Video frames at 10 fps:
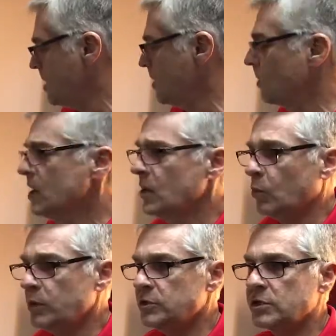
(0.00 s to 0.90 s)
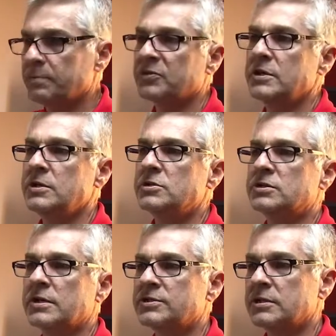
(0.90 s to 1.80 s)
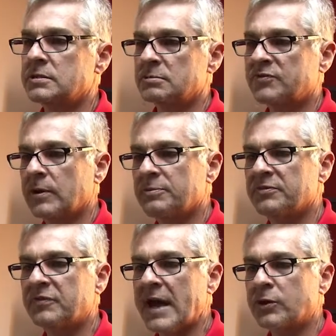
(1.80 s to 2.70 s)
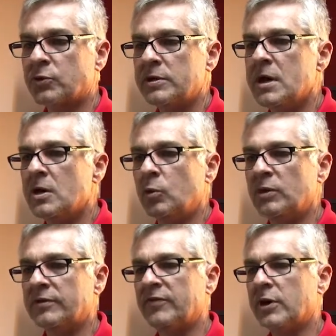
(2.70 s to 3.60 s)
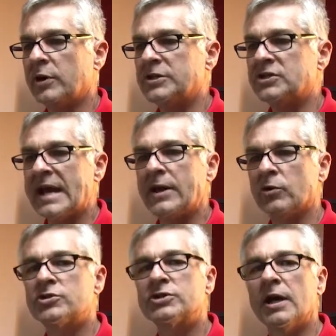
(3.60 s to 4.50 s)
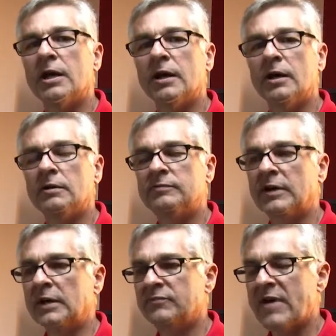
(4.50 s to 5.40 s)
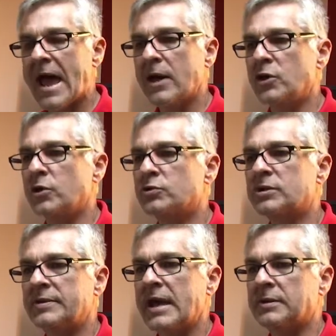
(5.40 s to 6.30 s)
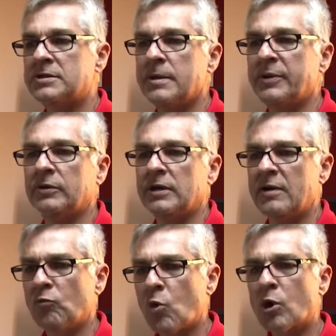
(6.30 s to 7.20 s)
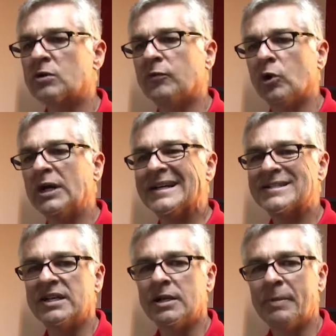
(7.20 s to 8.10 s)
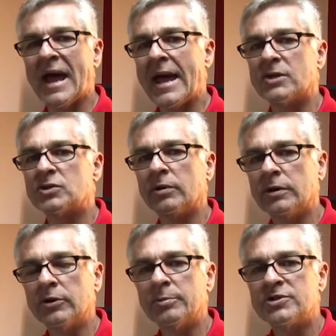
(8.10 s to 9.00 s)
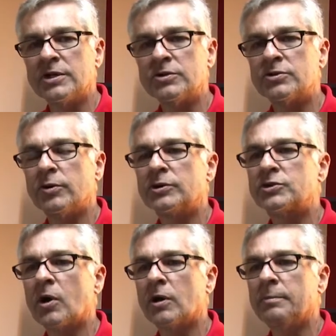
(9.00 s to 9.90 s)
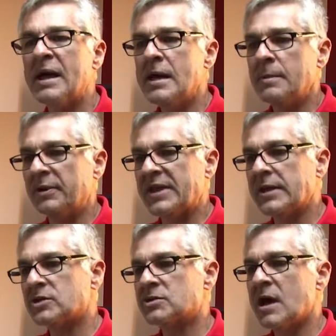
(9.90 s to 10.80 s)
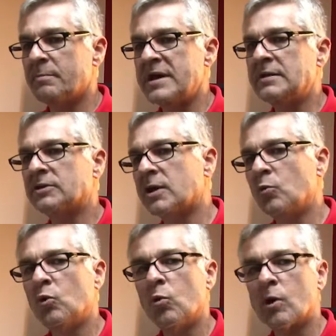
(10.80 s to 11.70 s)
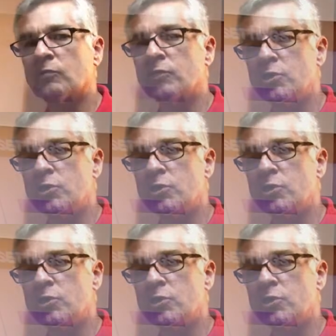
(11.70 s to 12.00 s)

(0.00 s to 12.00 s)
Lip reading: here. We ship these systems from the factory with a very standard set of values that typically have worked for us in the past on other machines during startup, but that does not mean that they will work for